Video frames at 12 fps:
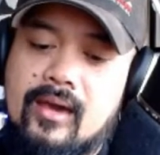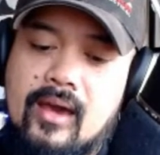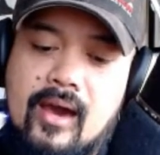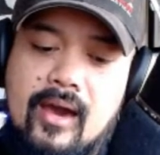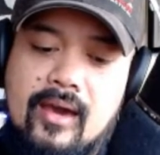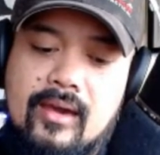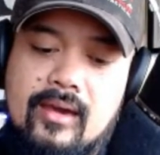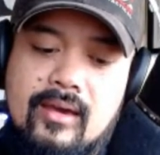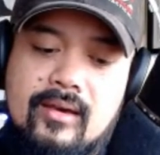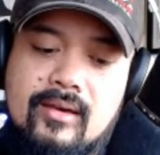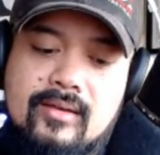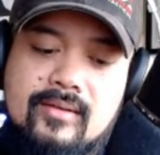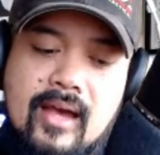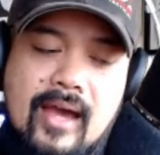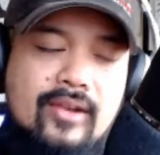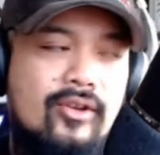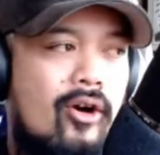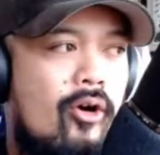I
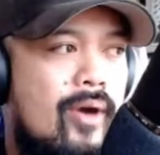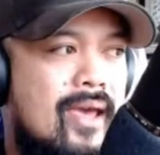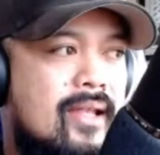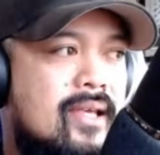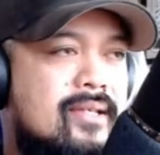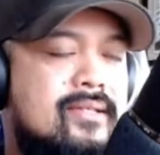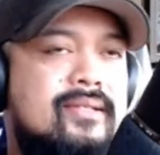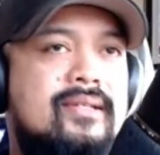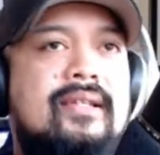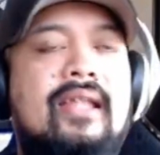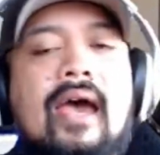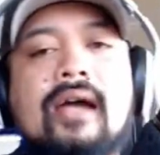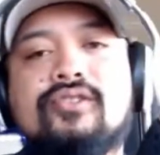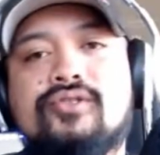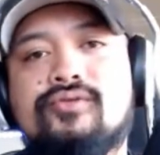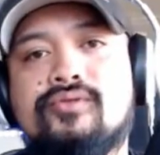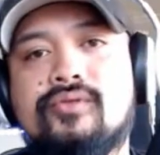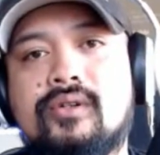know it is
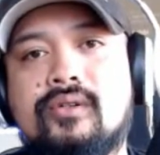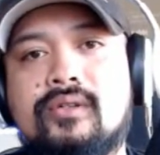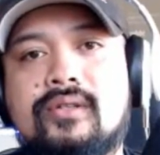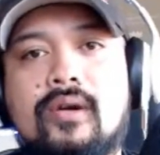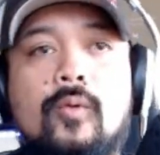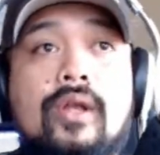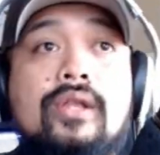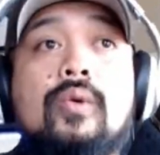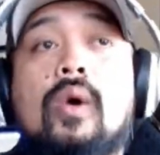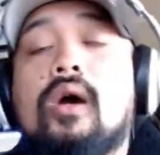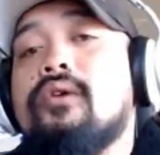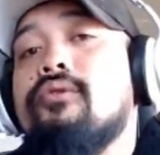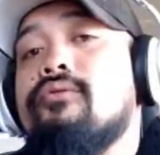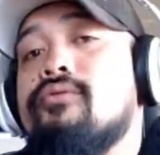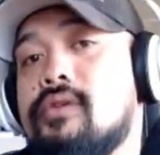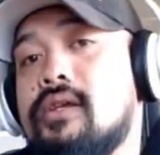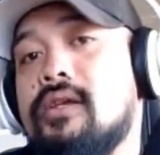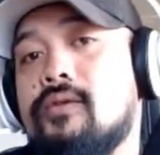natural that when you
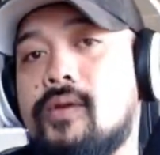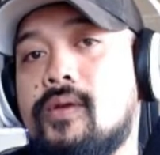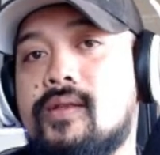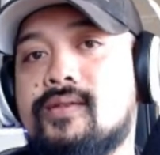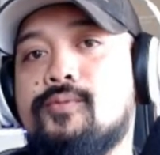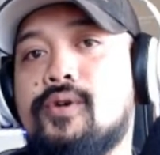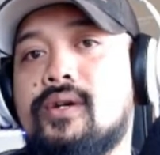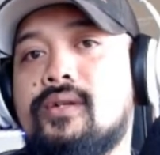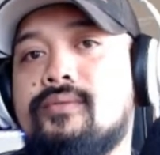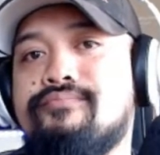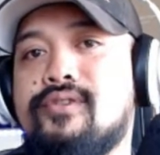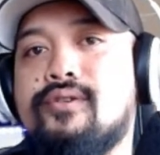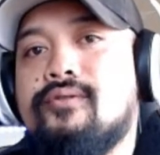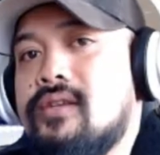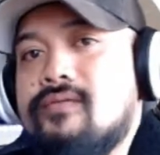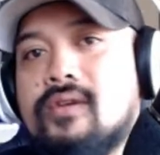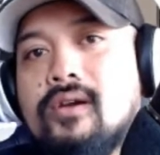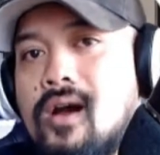agree with someone, you don't
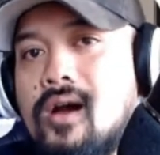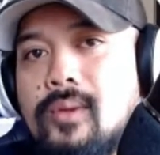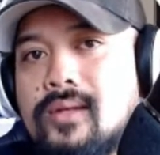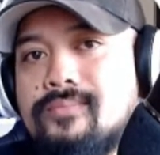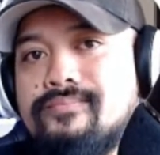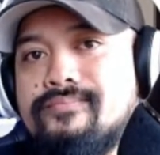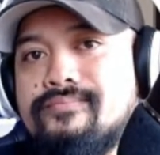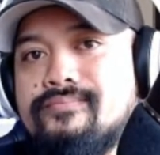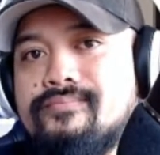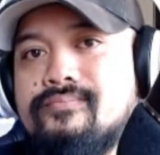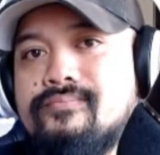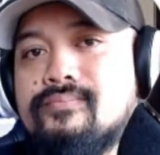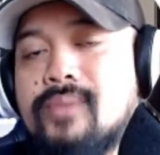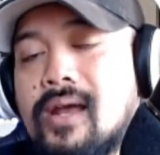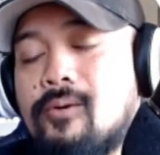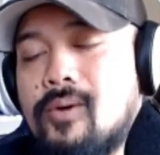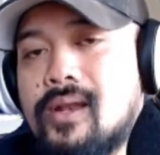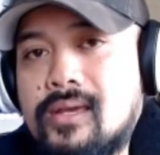even comment. But I
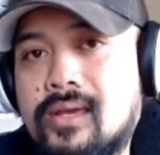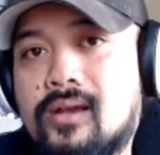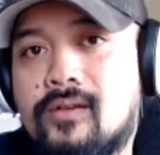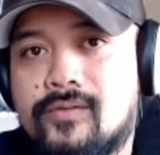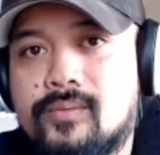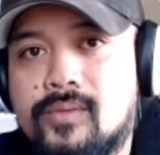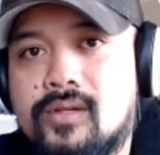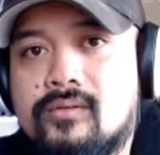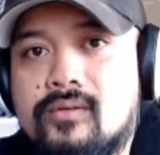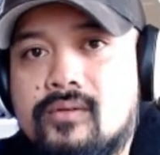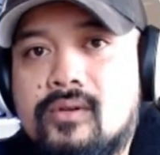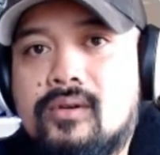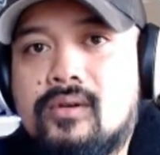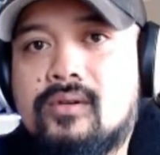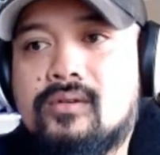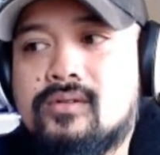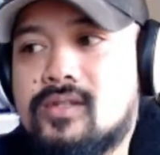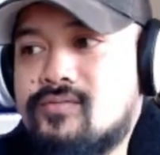want to hear from you.
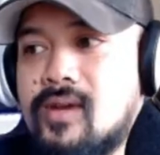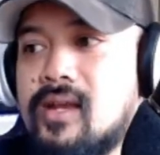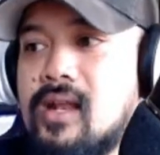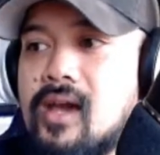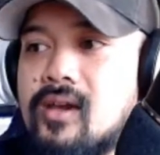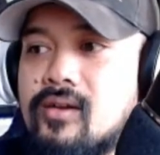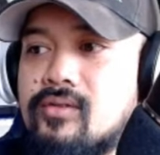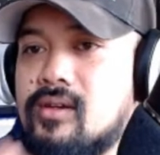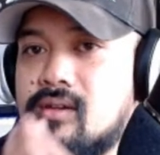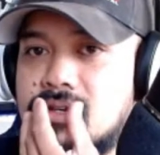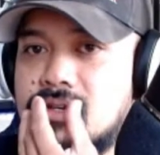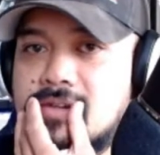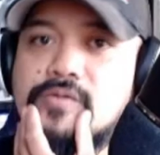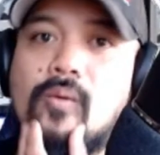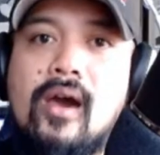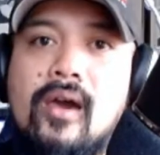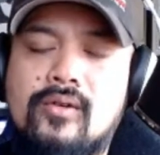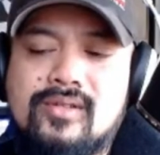Just write, I agree, here's
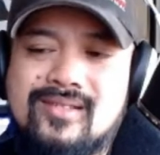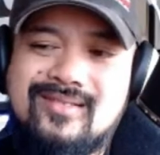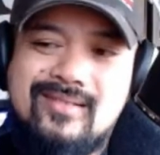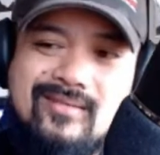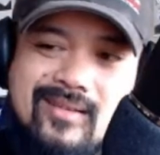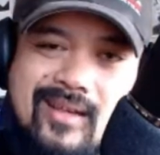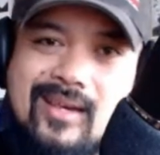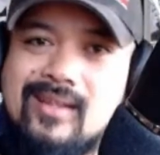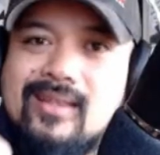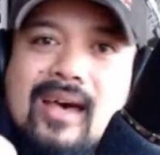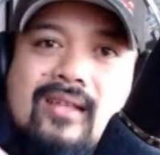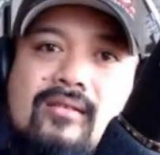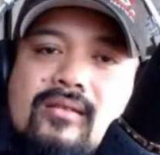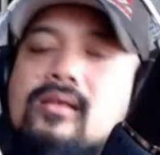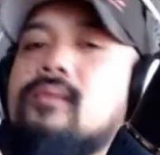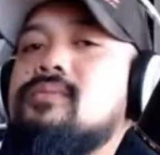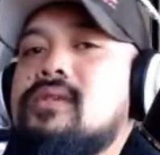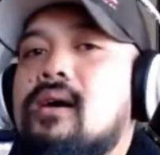why. Or just hit that
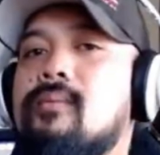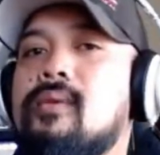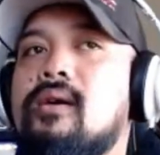thumbs up.